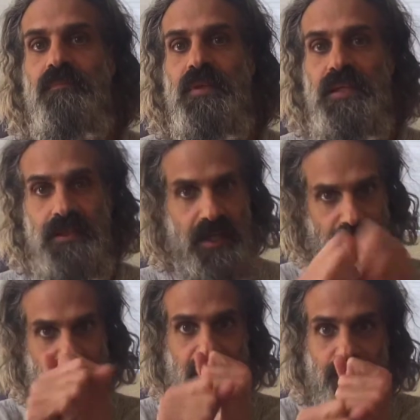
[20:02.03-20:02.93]
It
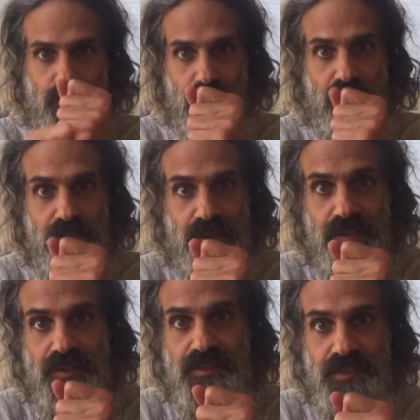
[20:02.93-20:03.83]
has the information in
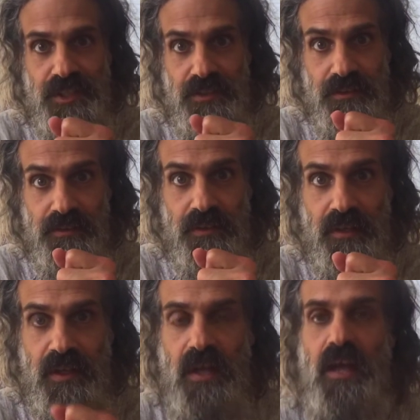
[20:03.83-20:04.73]
the seed,
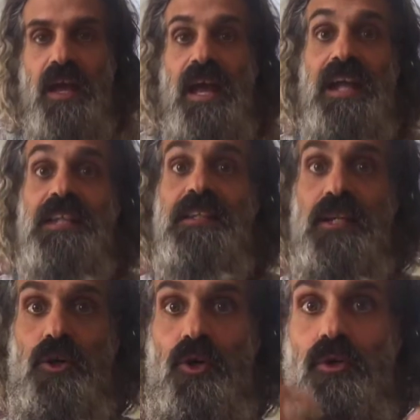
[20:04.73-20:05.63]
and it can
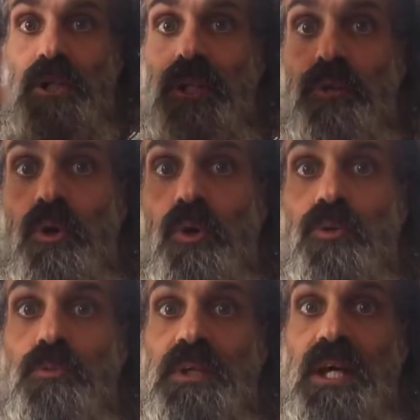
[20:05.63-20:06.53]
only grow
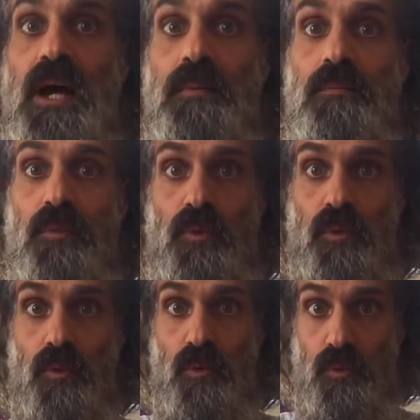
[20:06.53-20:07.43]
to become
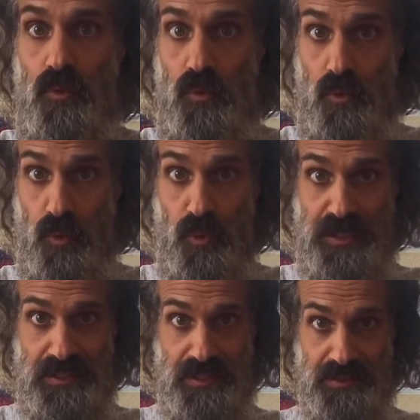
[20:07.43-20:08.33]
who
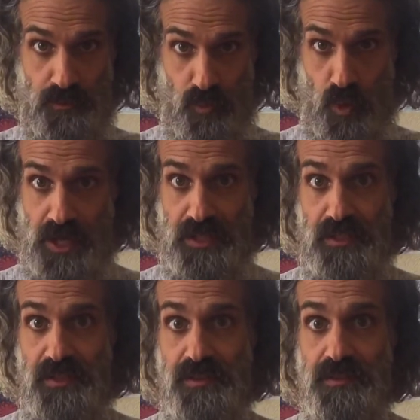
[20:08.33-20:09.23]
it is and what it
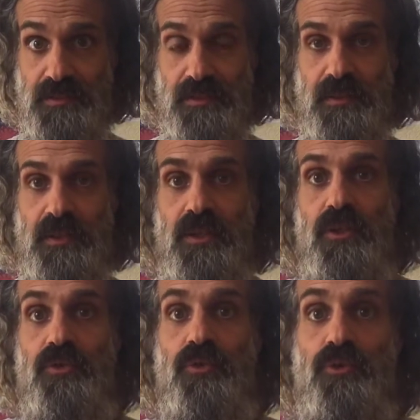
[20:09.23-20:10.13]
is
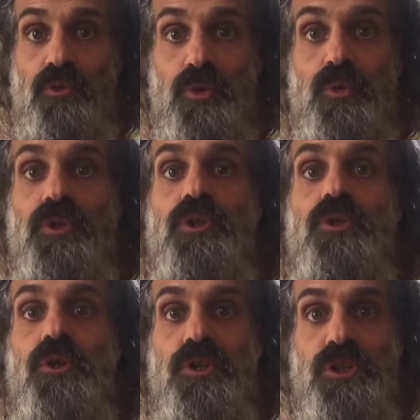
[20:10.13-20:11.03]
through the
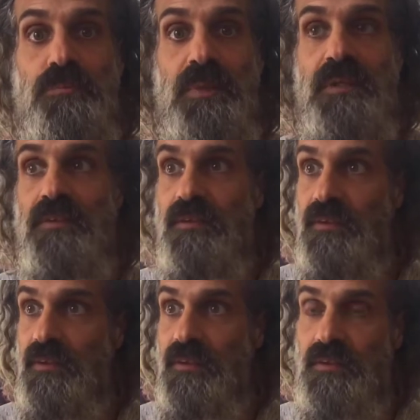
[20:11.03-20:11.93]
nourishment
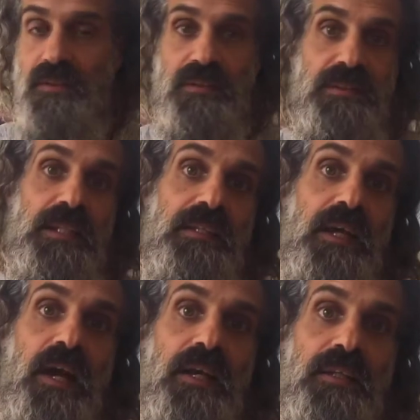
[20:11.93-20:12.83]
that
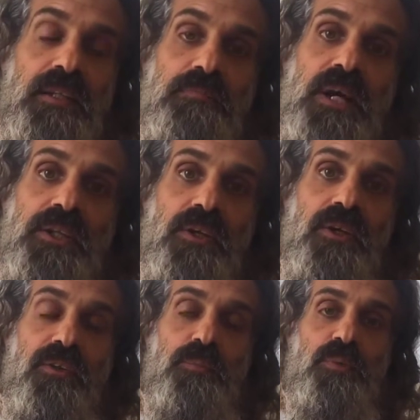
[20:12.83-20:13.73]
Gaia, that Mother
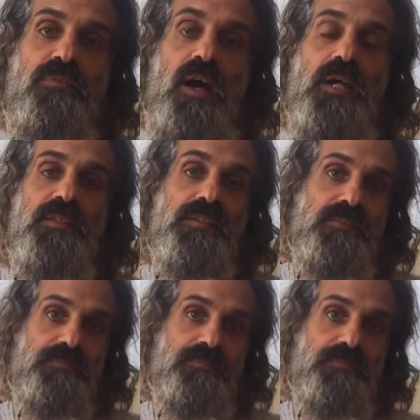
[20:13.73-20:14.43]
Earth provides.